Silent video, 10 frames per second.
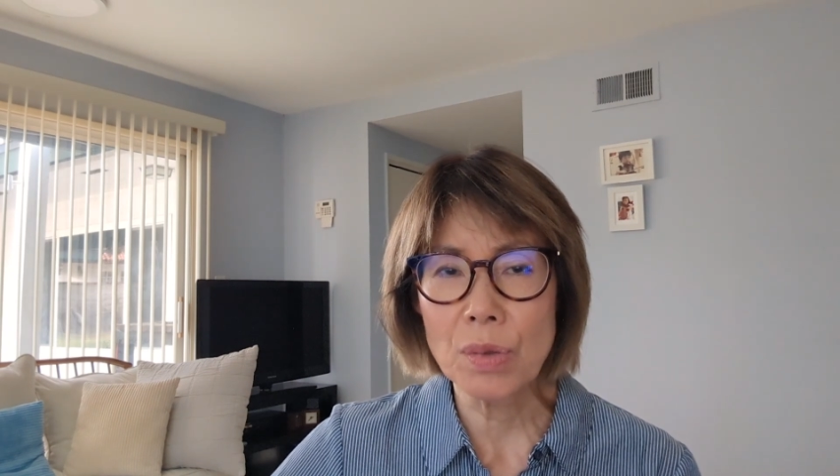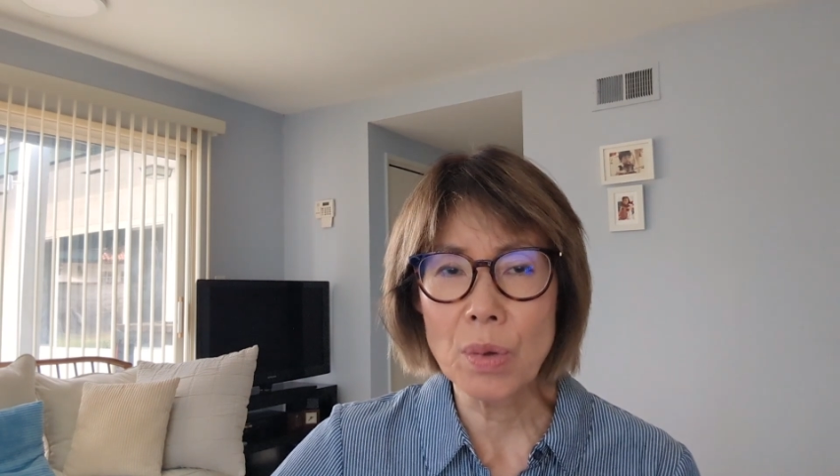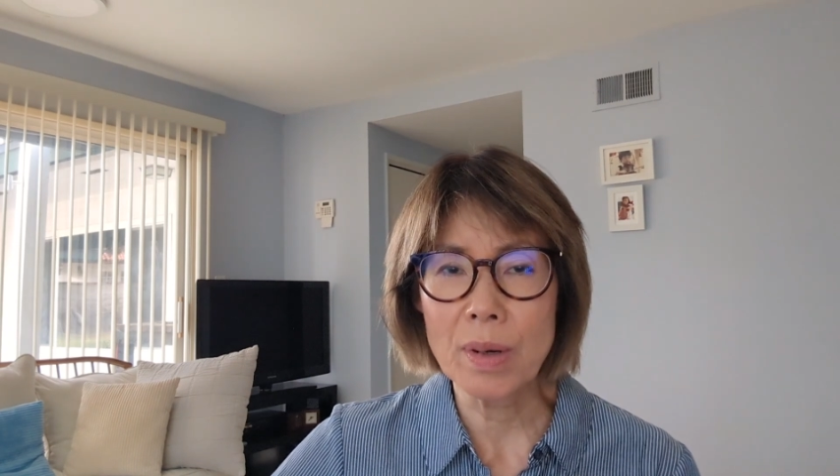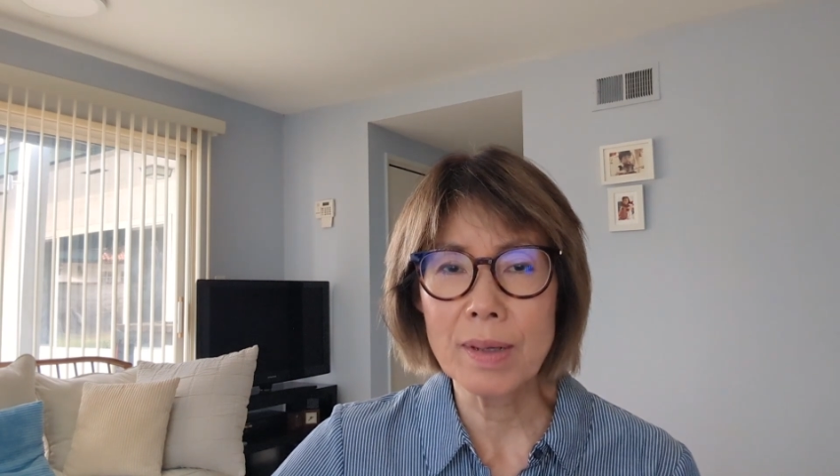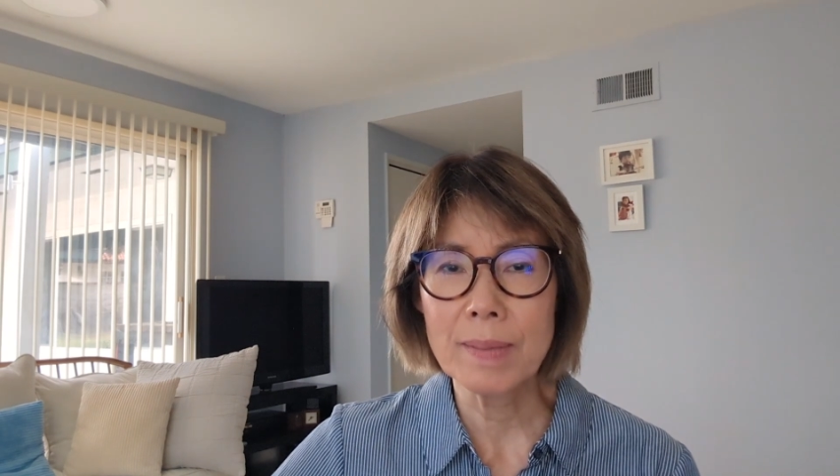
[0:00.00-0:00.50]

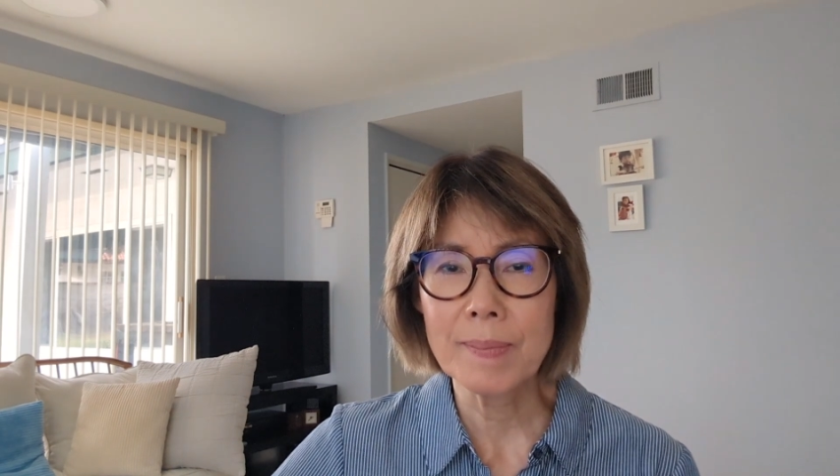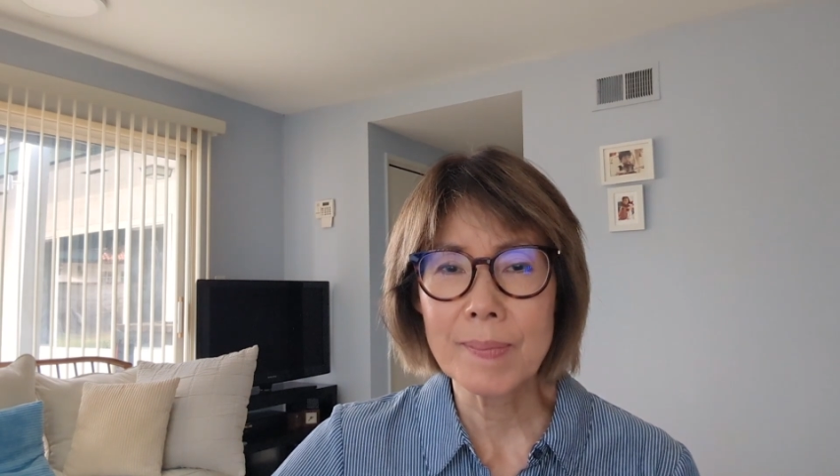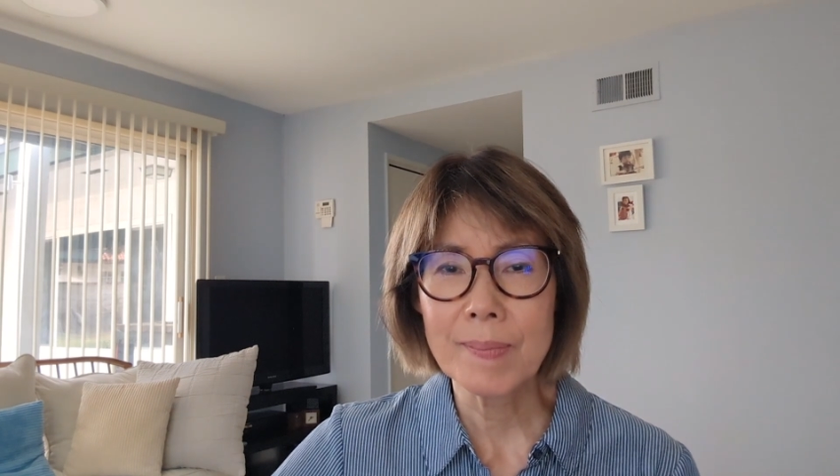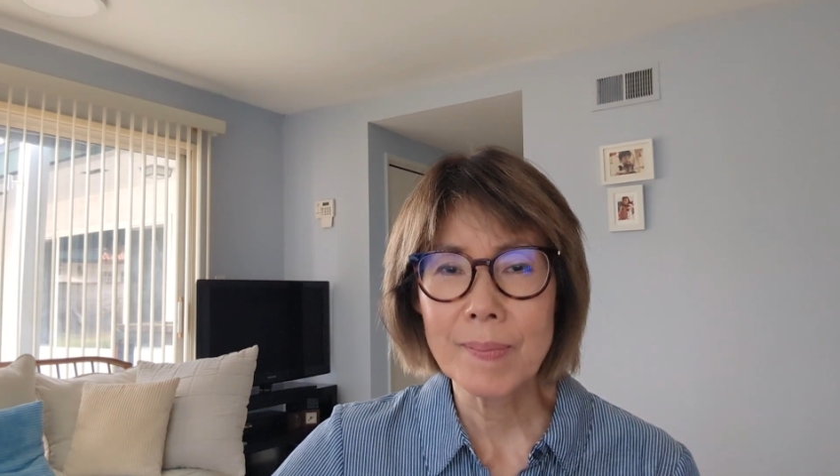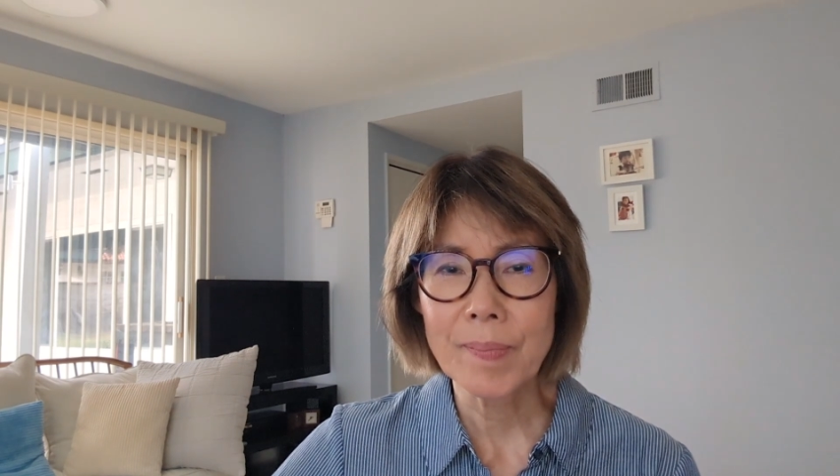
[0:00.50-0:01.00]
Lord.'"
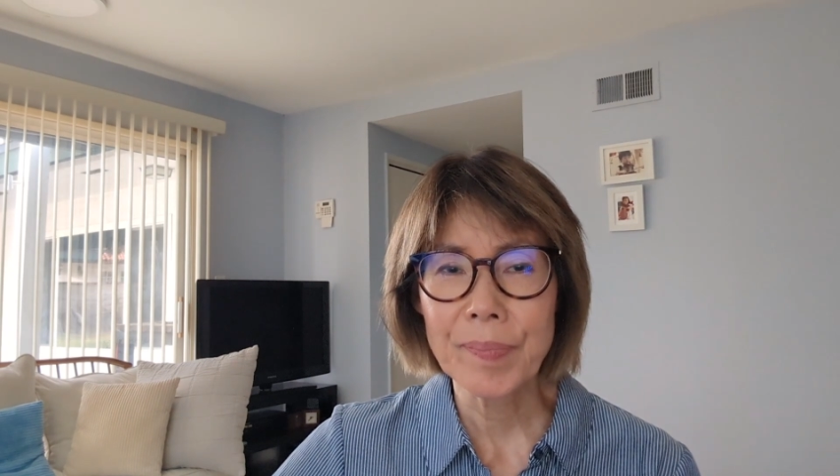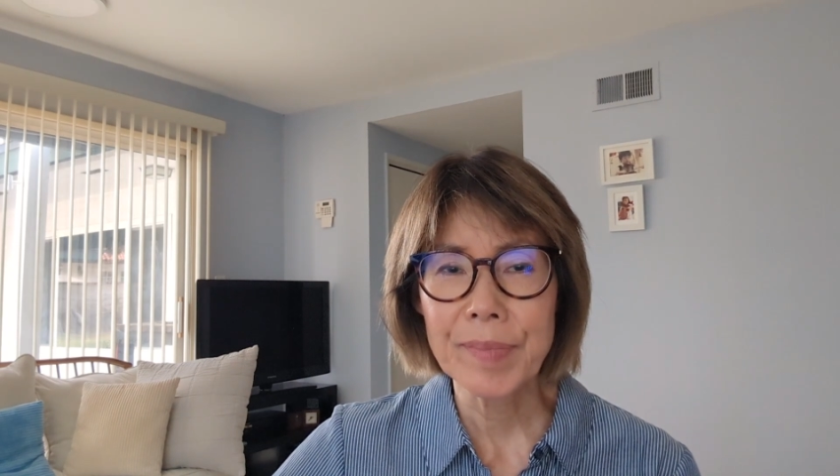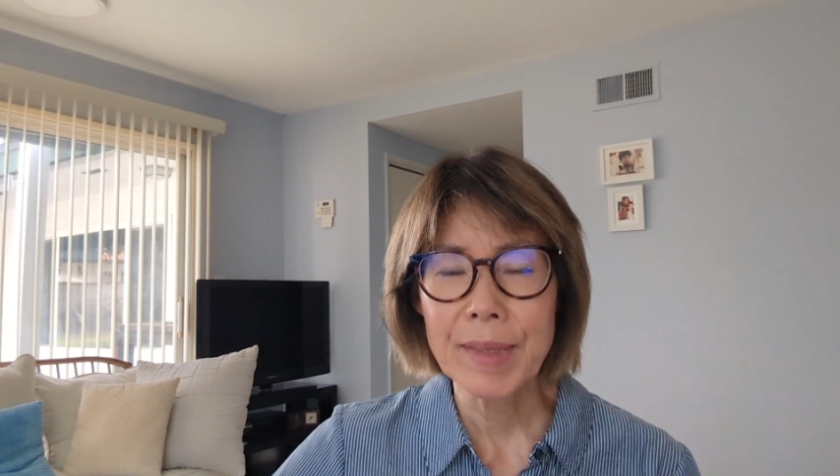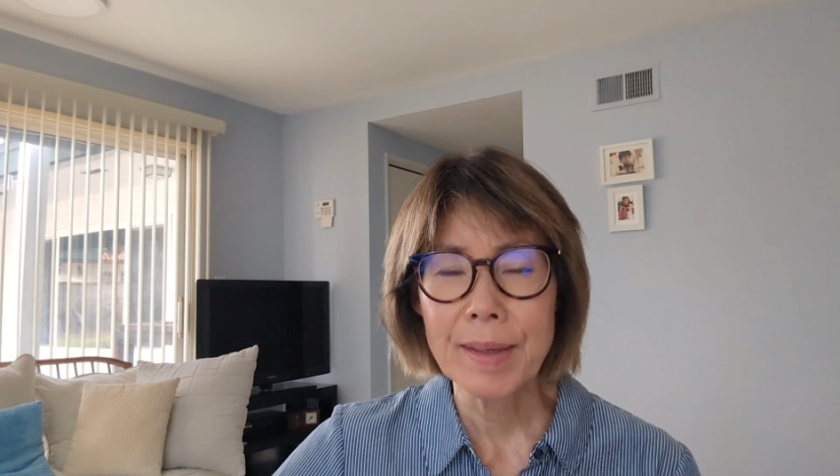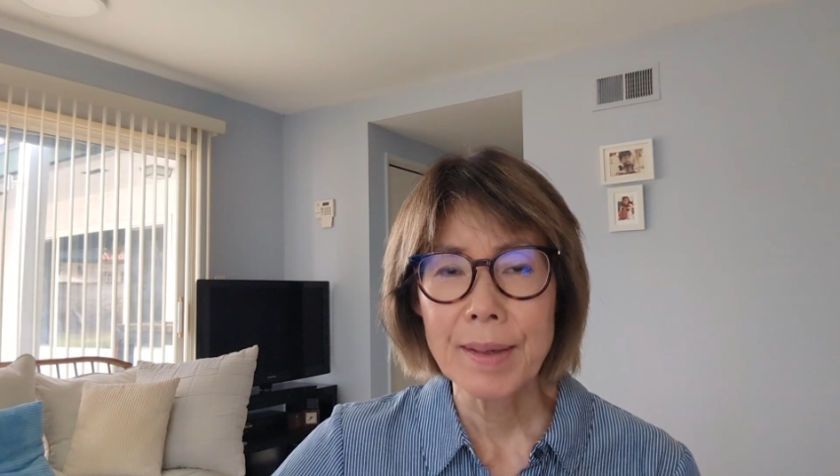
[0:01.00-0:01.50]

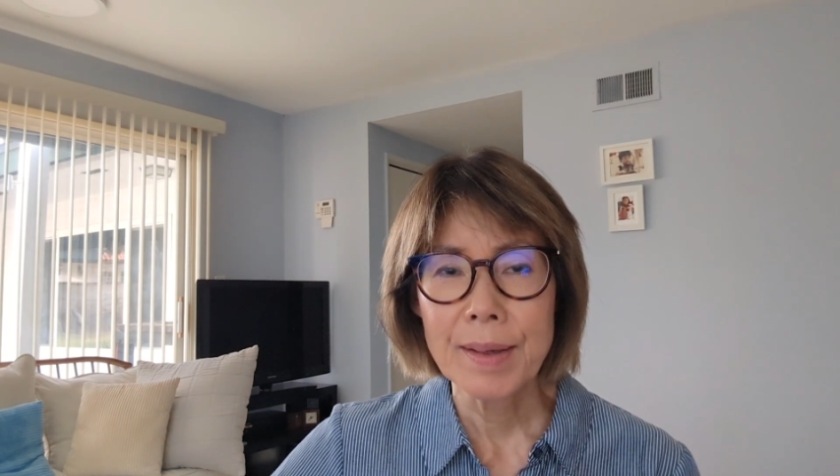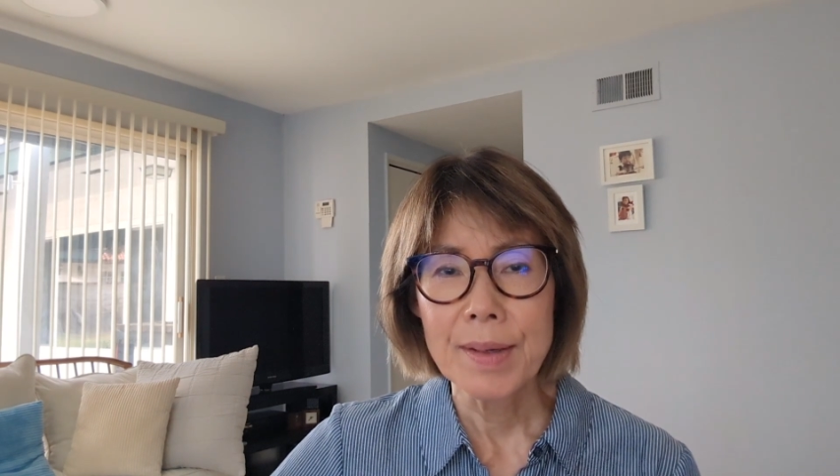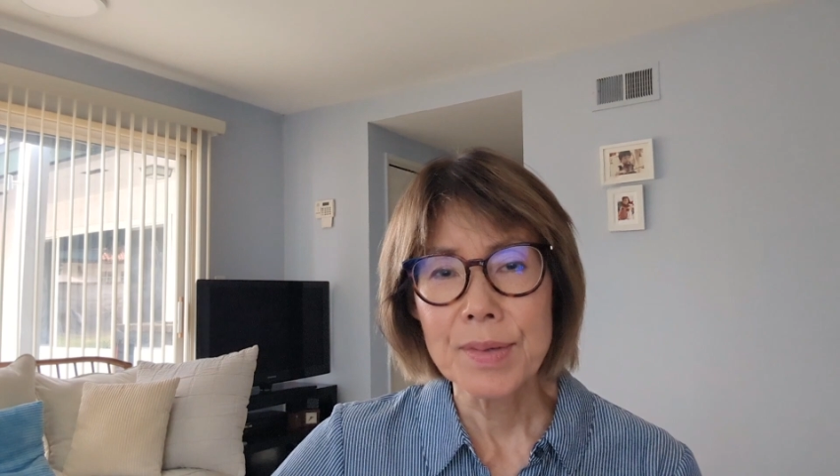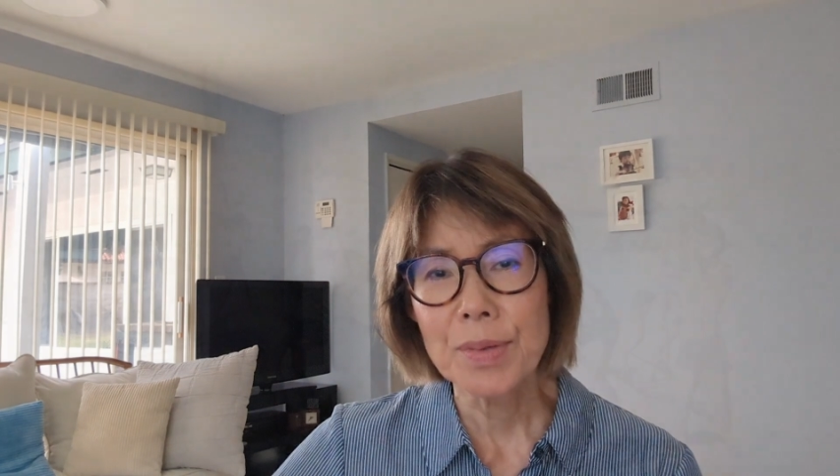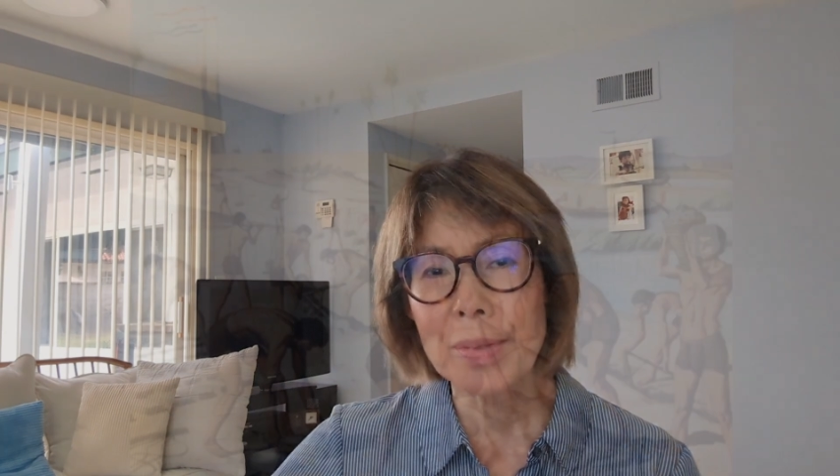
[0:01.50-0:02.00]

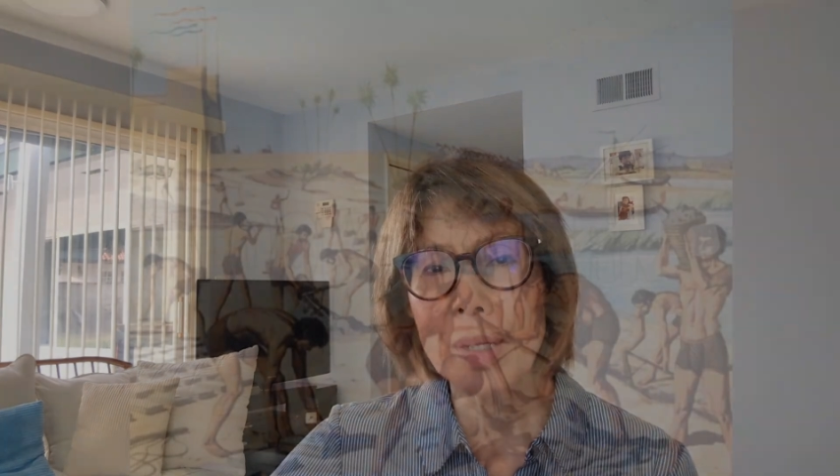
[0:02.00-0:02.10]
So